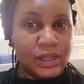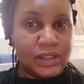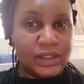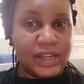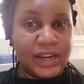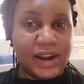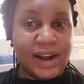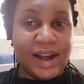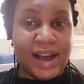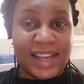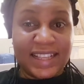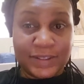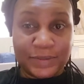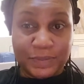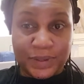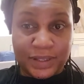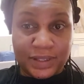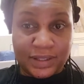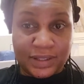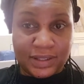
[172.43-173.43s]
are
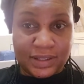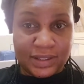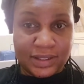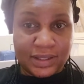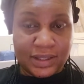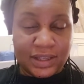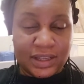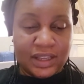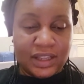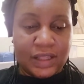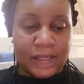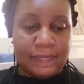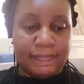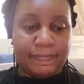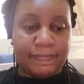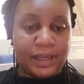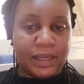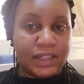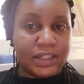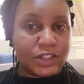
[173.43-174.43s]
heartbeats,
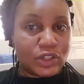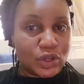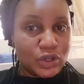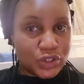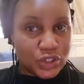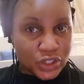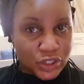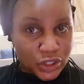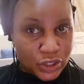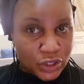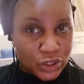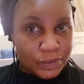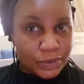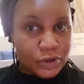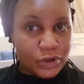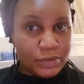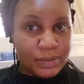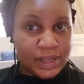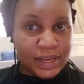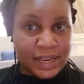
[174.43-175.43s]
then it's considered to be
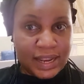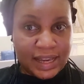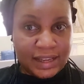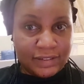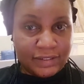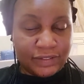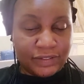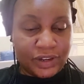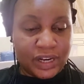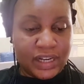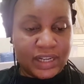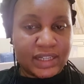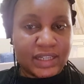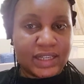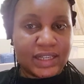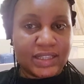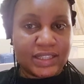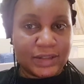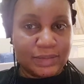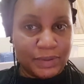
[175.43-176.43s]
human life, right?
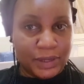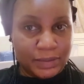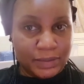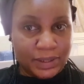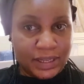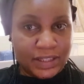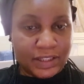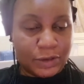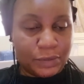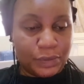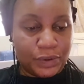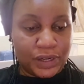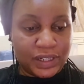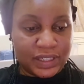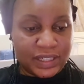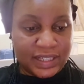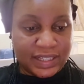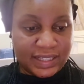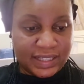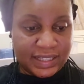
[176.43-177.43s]
That's a baby, that's a
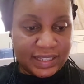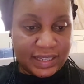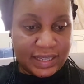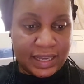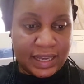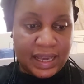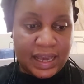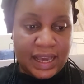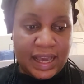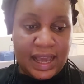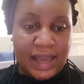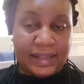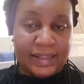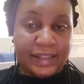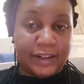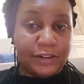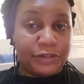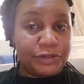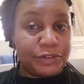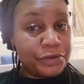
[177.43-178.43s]
pregnancy, and
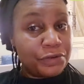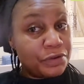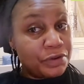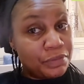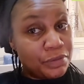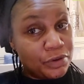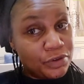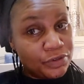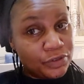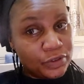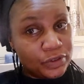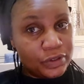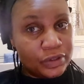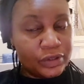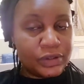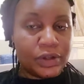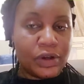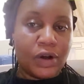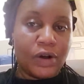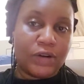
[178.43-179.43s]
then the removal
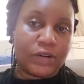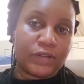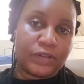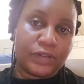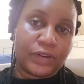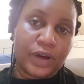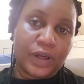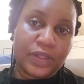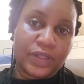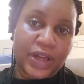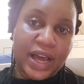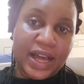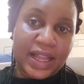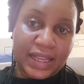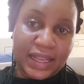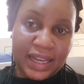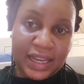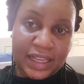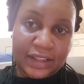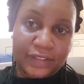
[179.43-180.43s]
of that
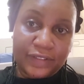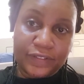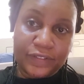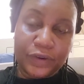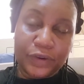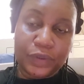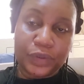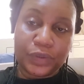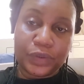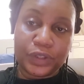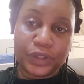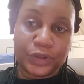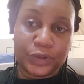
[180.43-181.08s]
life in the